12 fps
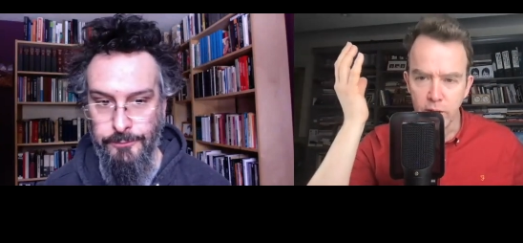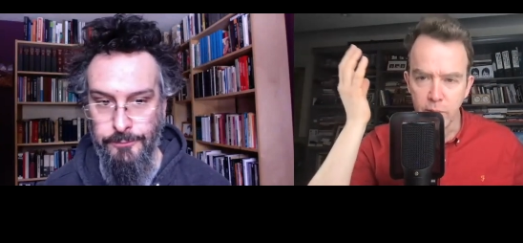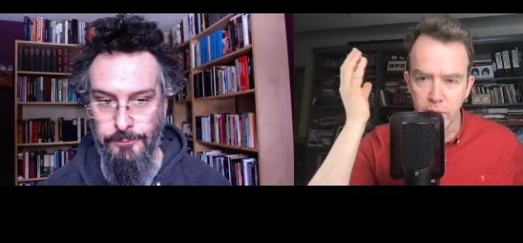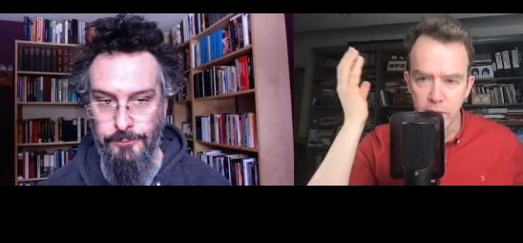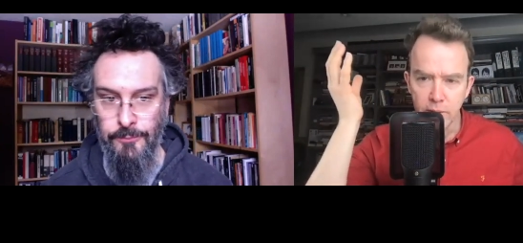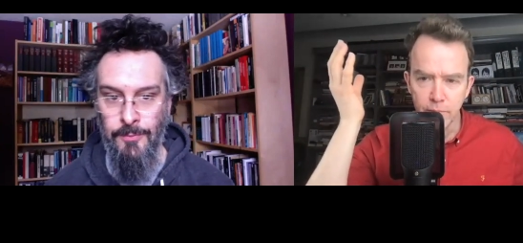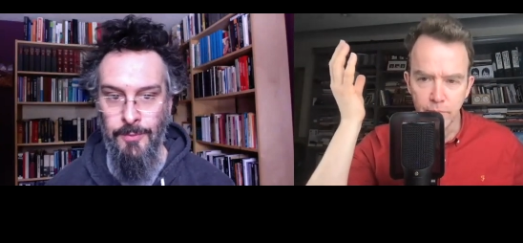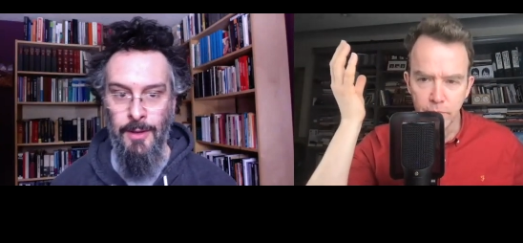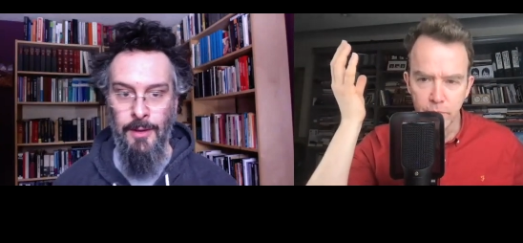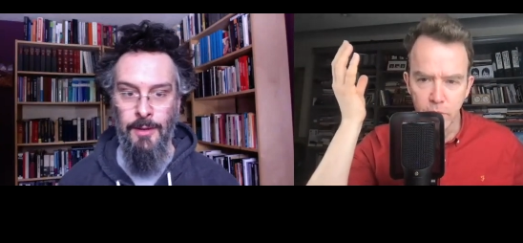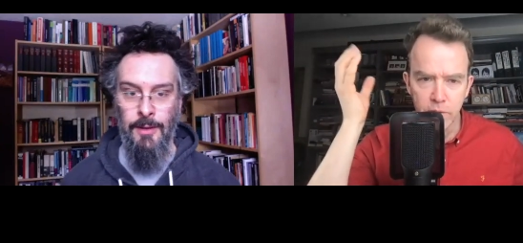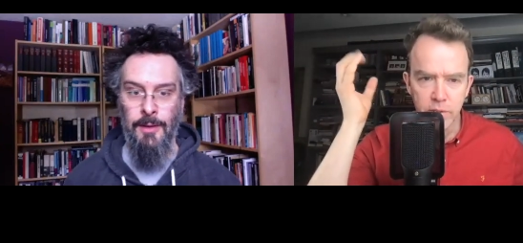Speaker 1: I mean,
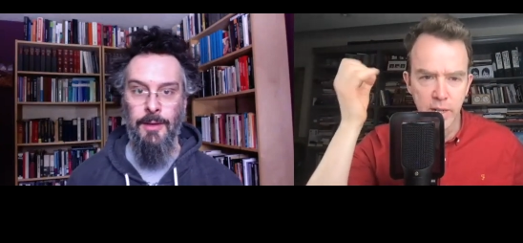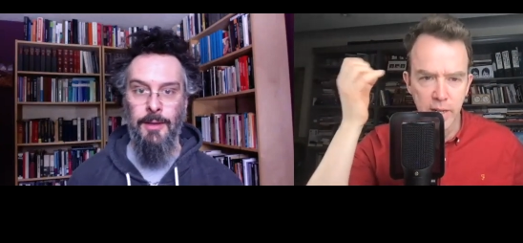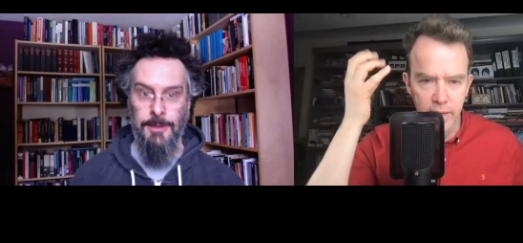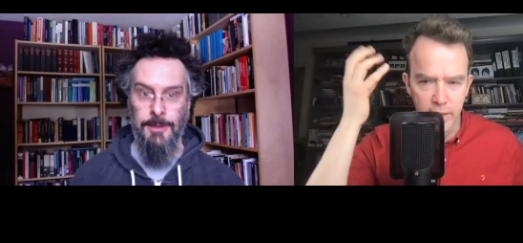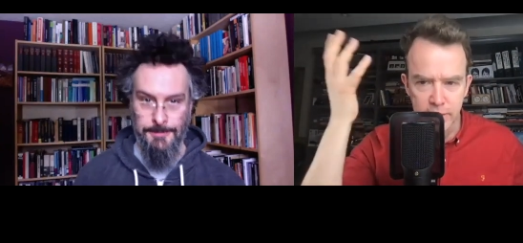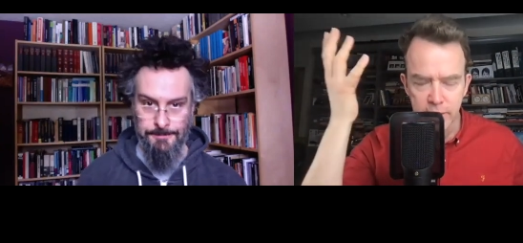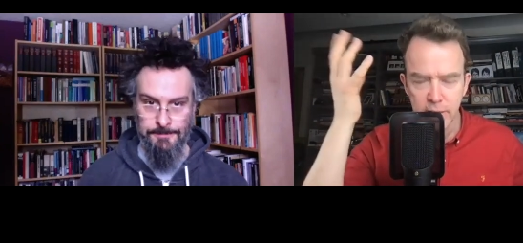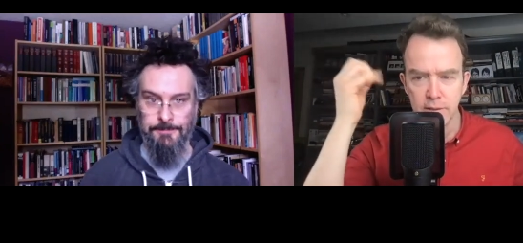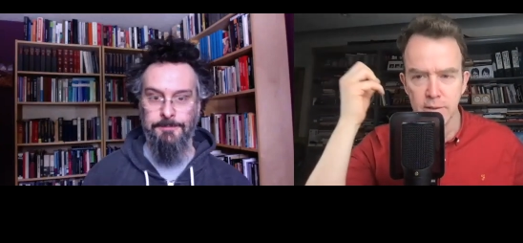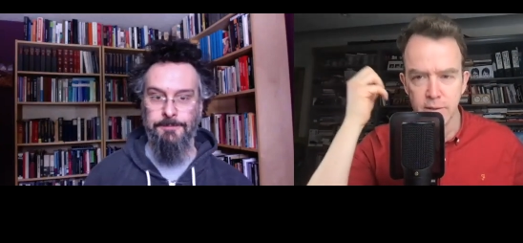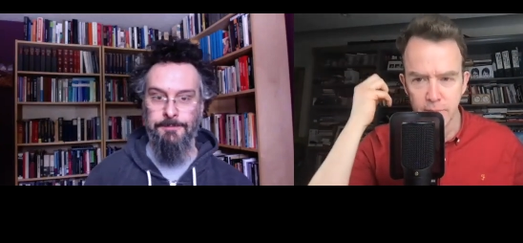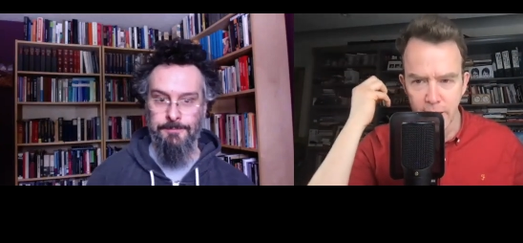consilience
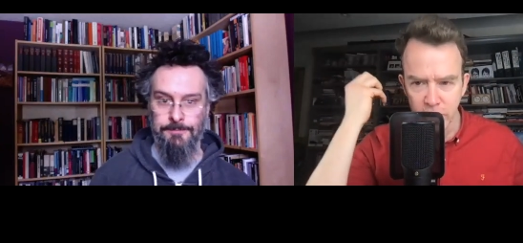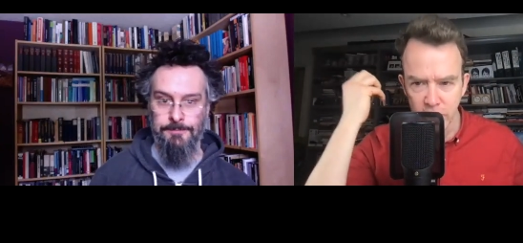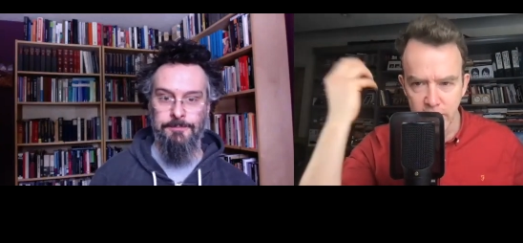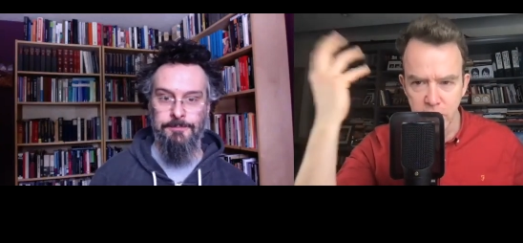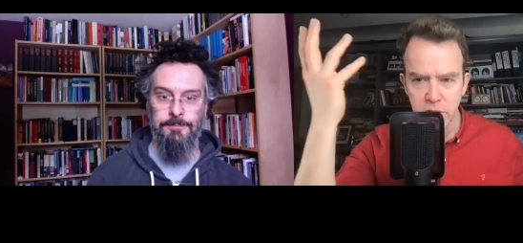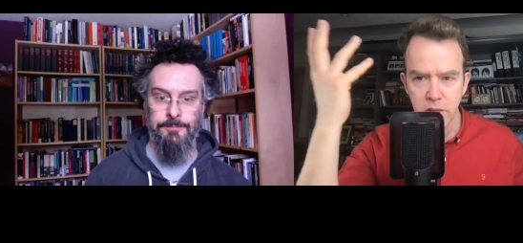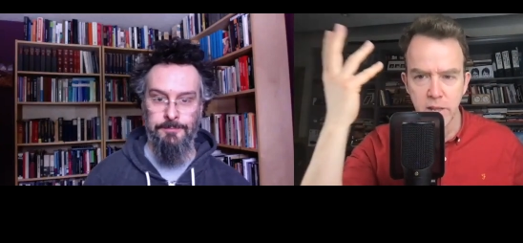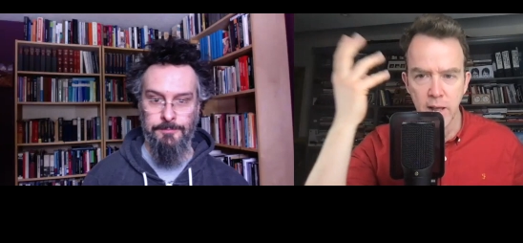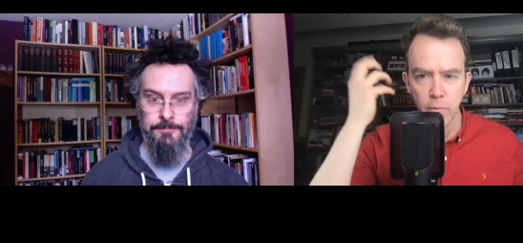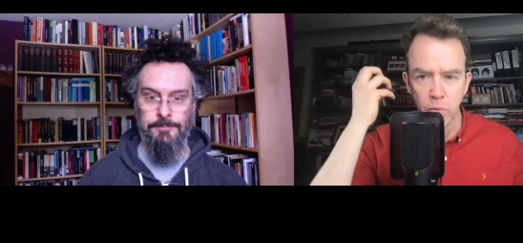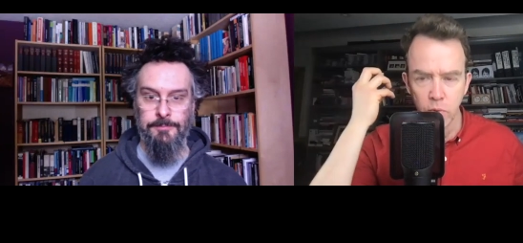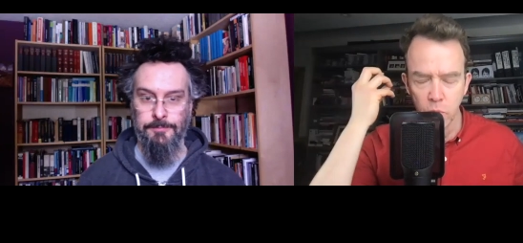and education in the
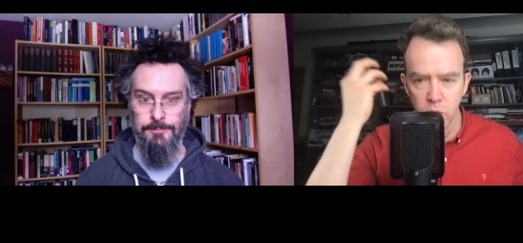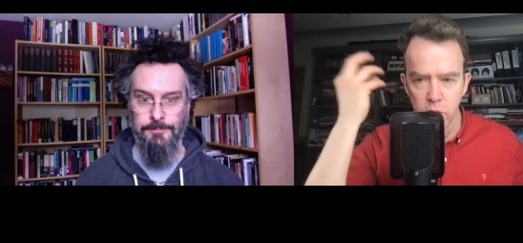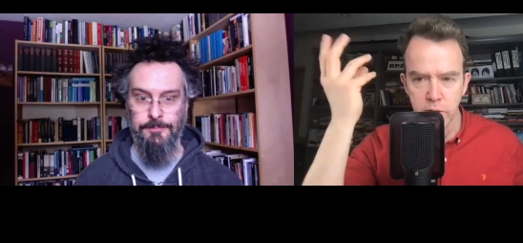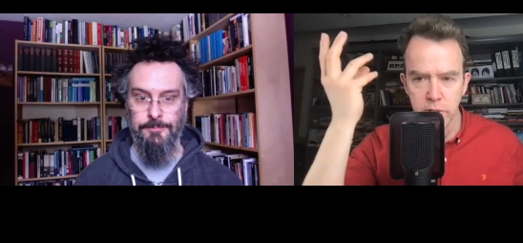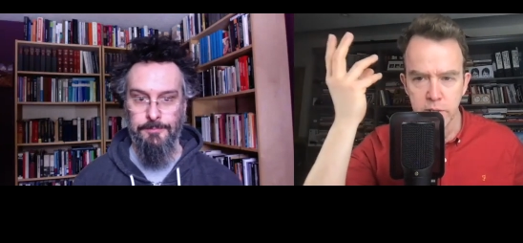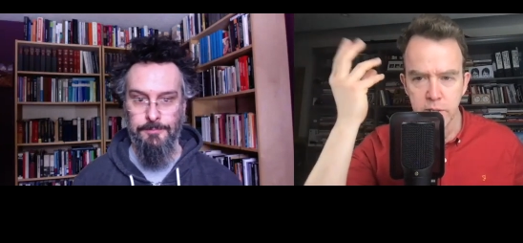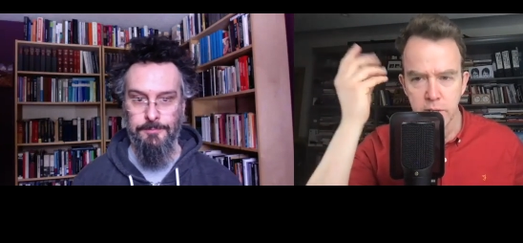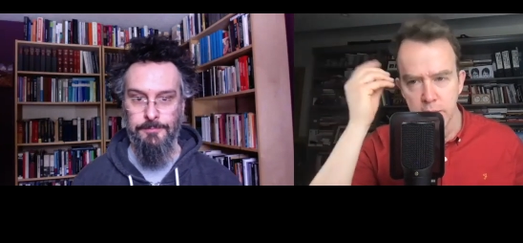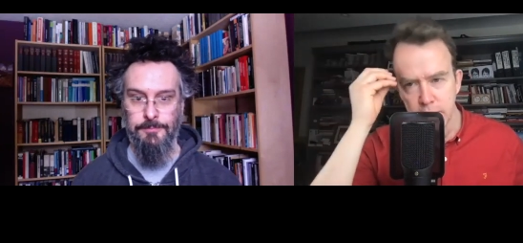time between worlds,